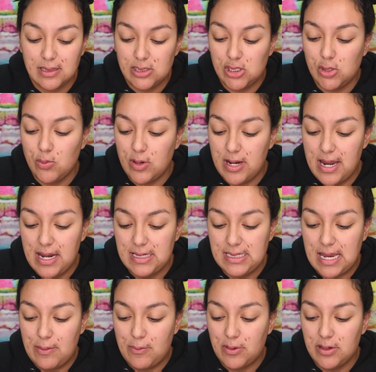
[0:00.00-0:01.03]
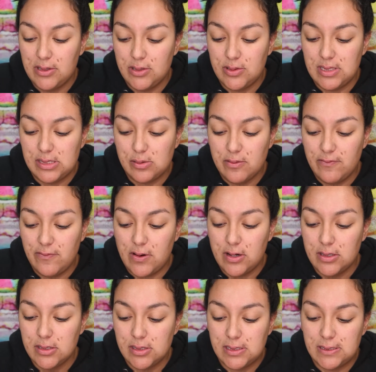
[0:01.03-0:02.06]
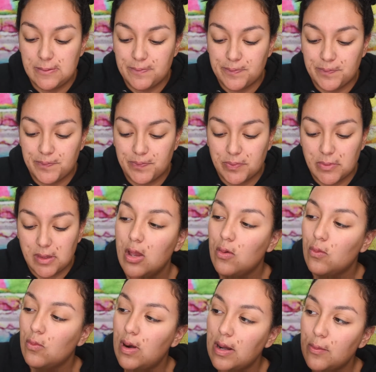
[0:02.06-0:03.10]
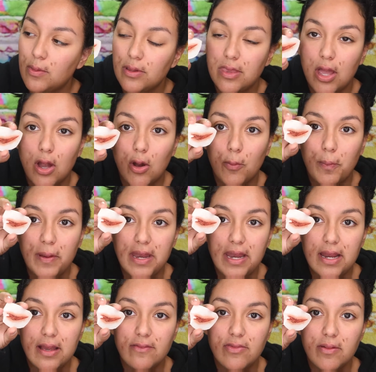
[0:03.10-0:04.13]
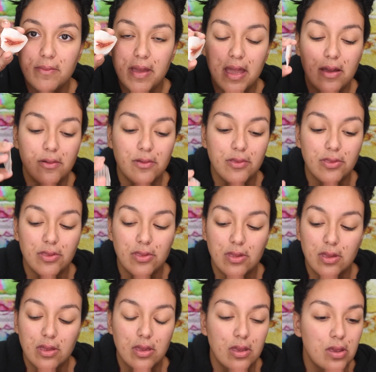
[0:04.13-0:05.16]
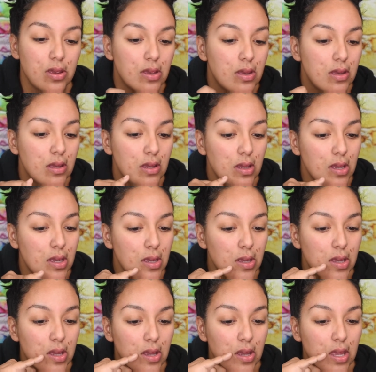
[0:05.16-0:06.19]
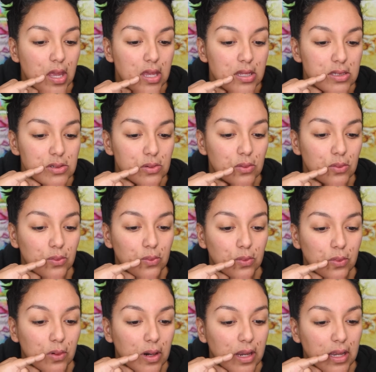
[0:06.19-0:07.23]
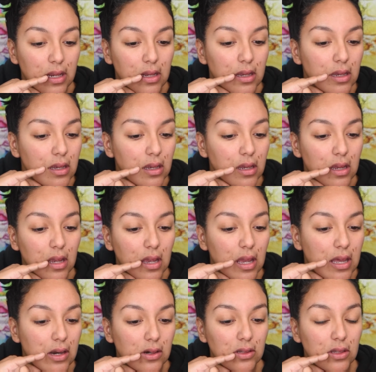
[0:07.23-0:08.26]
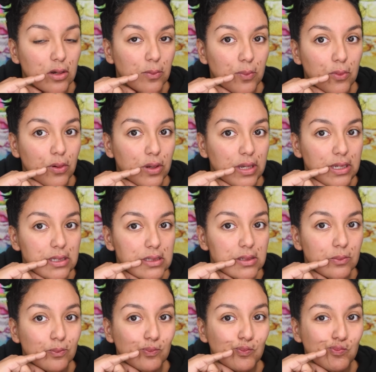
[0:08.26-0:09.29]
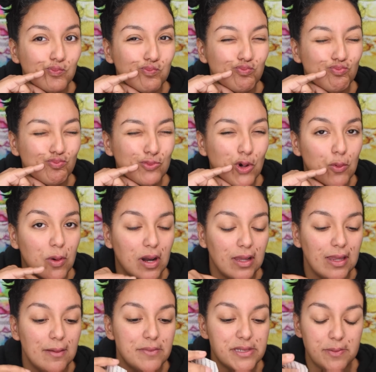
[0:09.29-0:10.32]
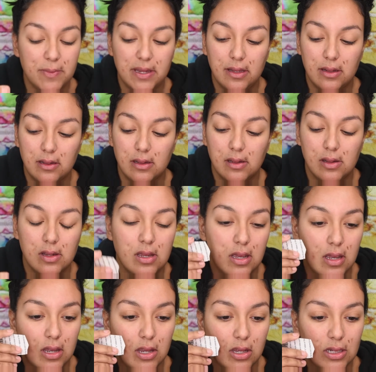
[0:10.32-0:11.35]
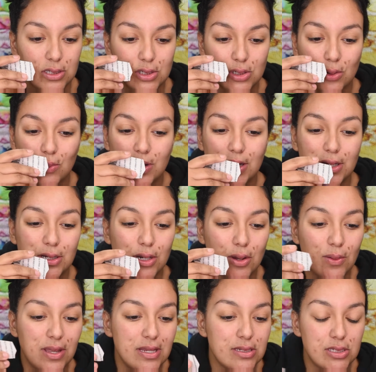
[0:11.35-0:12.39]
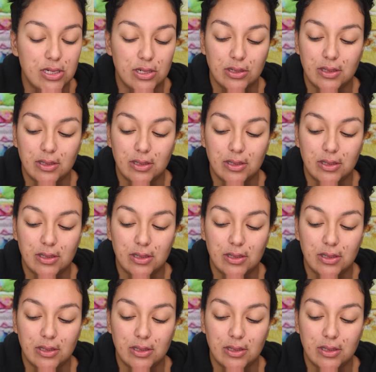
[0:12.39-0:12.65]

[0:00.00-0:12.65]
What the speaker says: do one at a time. We're going to do this one first. Right where the opening of the mouth ends, right at our little point where our lips meet. Because you don't want it to go into your